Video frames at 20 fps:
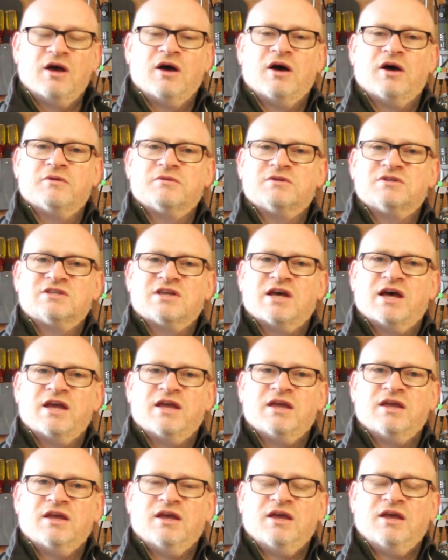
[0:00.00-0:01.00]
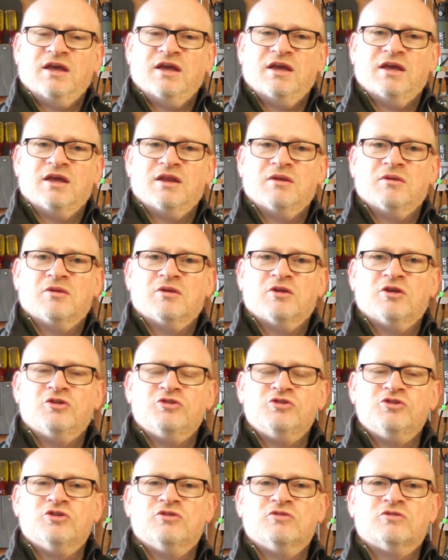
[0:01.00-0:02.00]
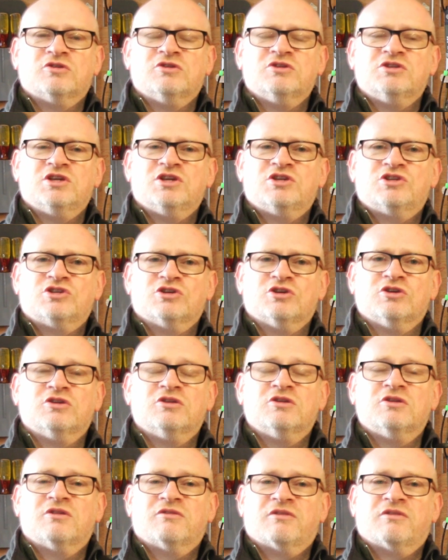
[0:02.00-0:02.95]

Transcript: I would say, in new condition,